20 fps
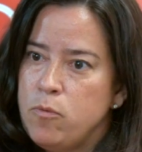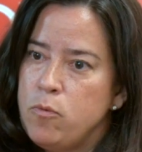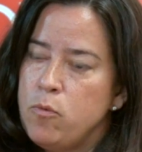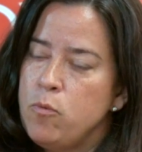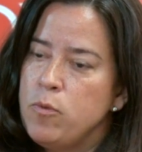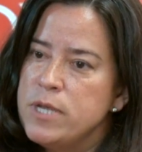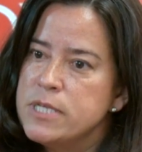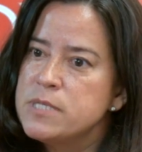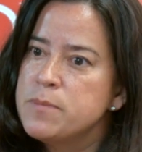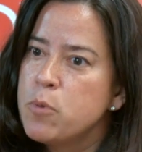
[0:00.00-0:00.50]

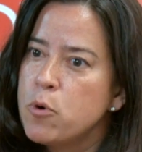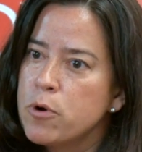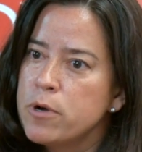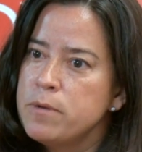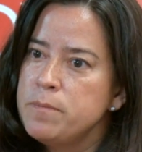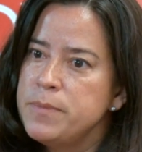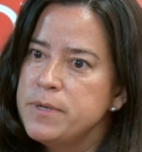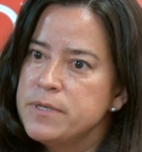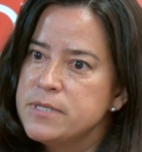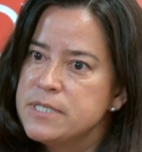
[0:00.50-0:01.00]
we
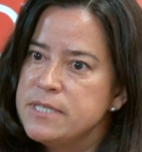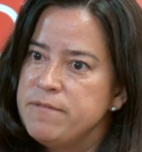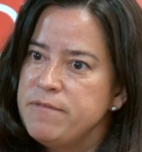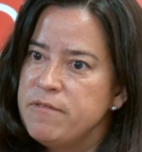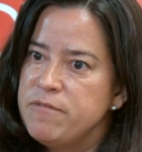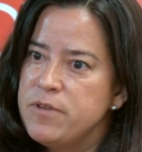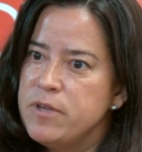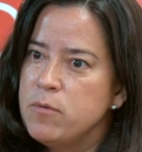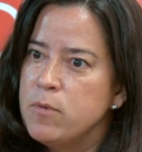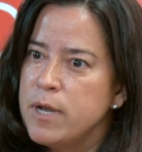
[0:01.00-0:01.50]
supported Bill
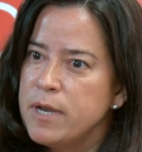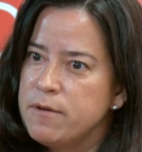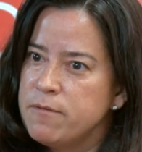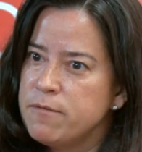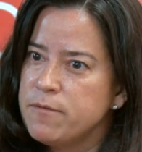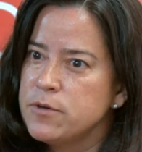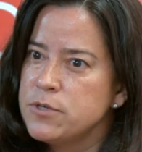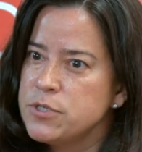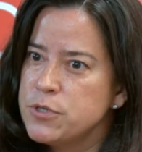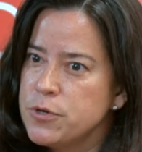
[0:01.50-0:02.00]
C-51
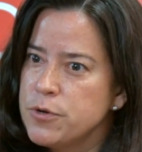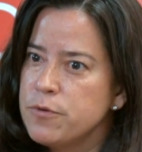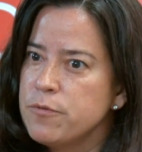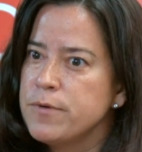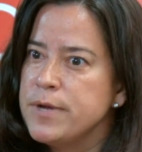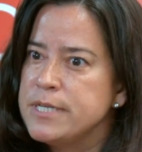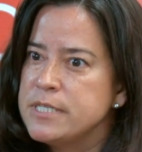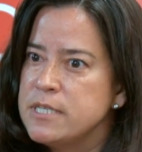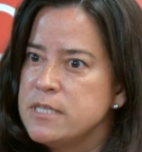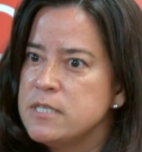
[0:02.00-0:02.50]
for certain
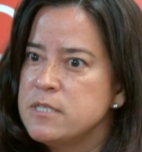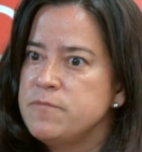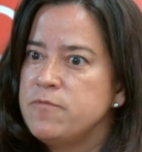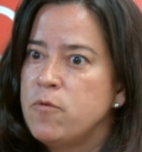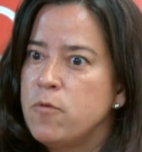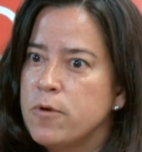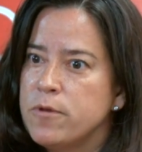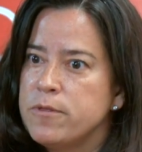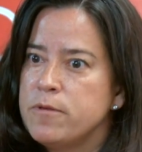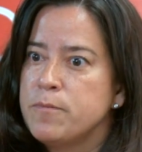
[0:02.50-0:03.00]
reasons,
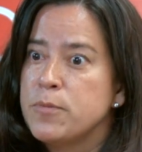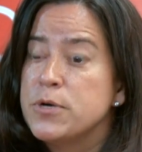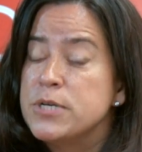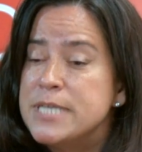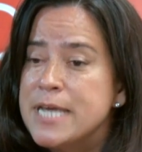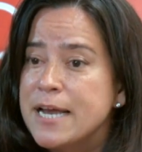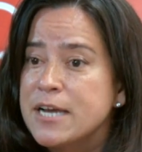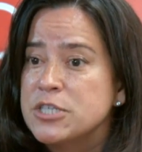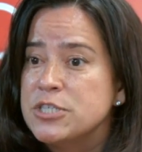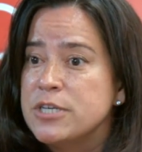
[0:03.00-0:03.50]
for the
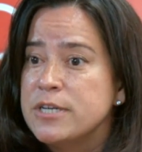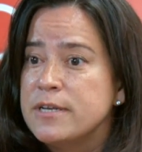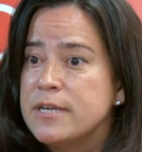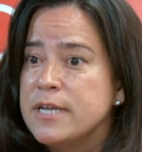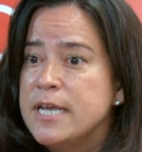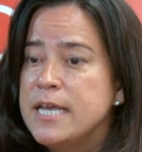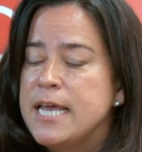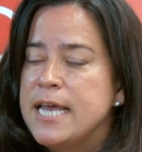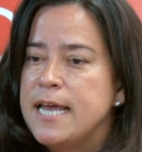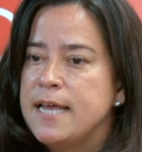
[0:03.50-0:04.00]
protection
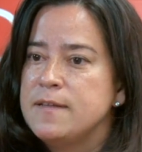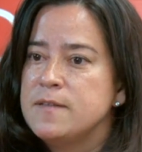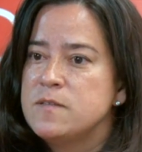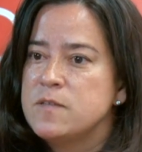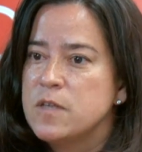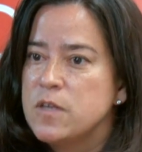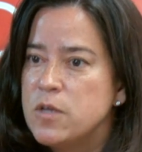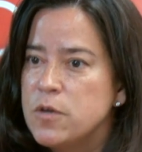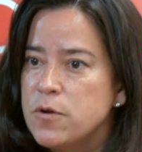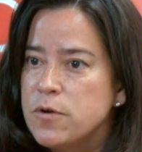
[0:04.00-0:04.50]
and
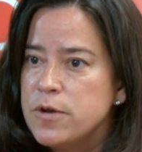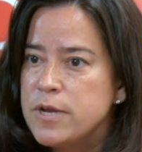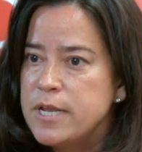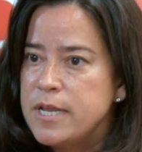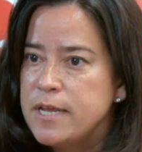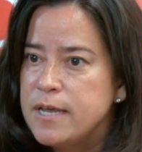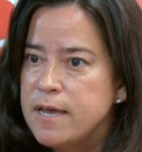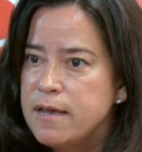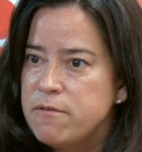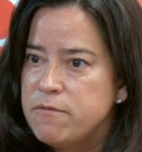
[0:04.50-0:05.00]

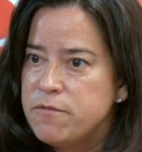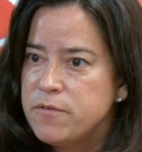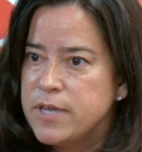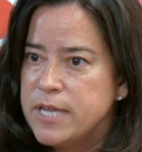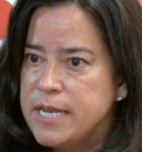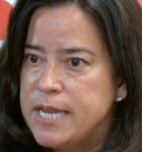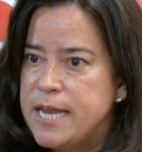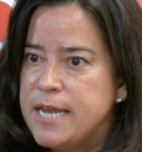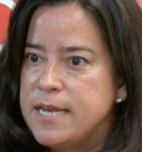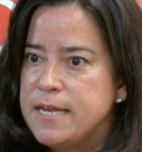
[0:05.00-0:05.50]
security of
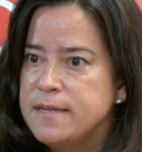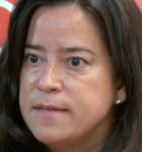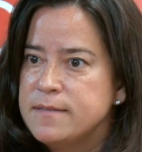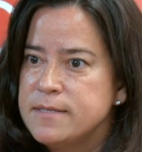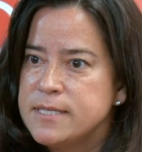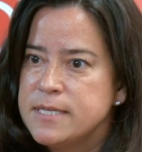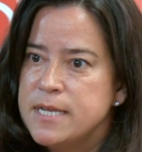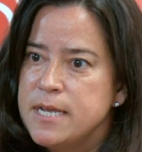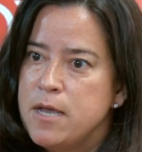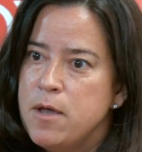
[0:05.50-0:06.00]

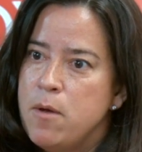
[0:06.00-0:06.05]
Canadians.